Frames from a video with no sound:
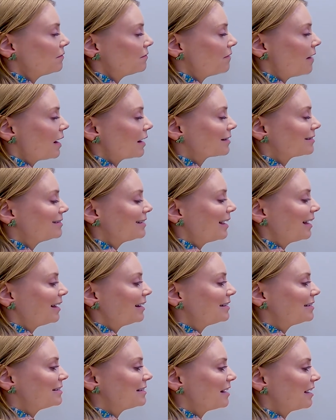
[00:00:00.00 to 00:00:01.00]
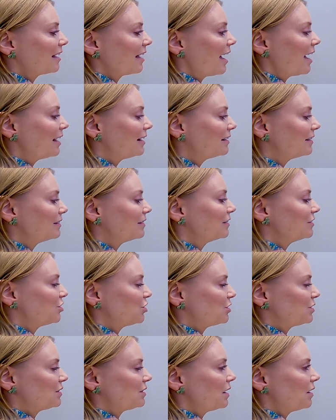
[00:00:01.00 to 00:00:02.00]
effect, and again,
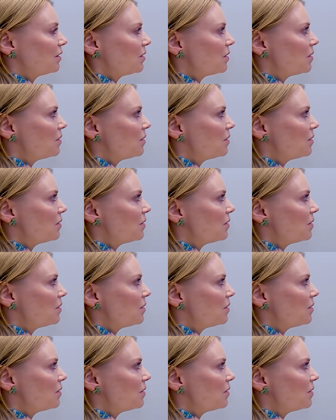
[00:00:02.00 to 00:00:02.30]
just